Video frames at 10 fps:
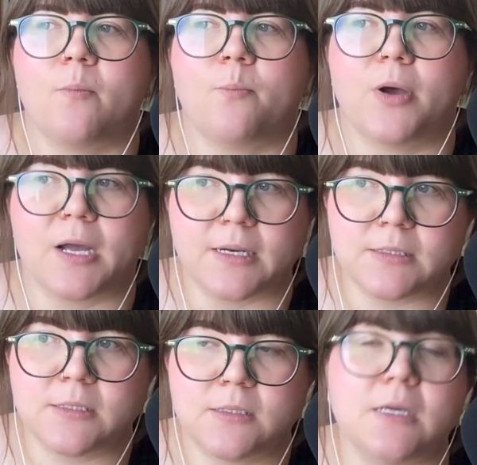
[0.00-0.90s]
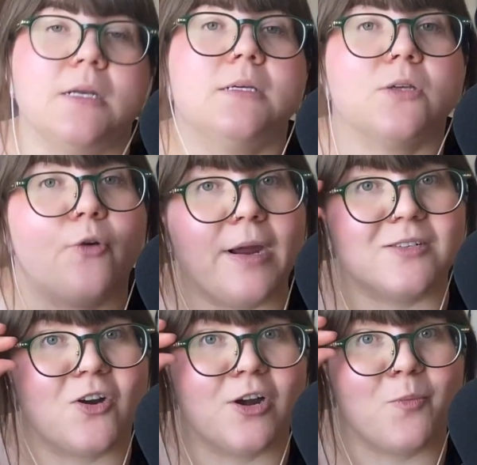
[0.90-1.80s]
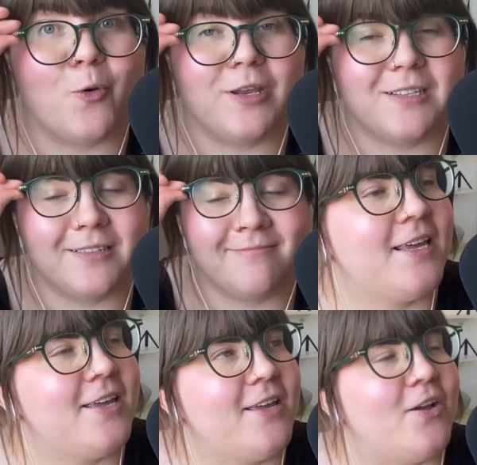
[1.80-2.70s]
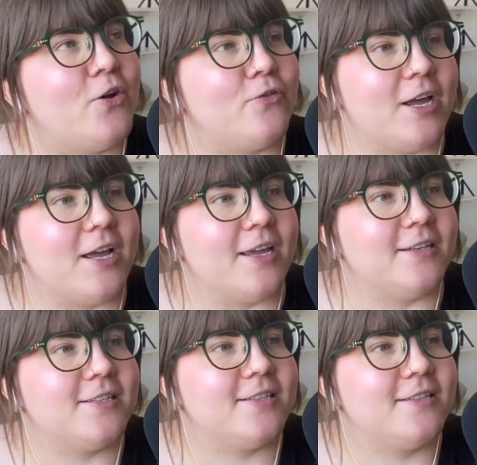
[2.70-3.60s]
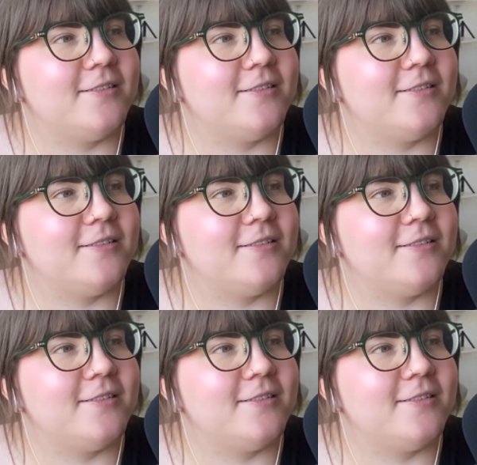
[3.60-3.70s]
but it is a great starting point. All right.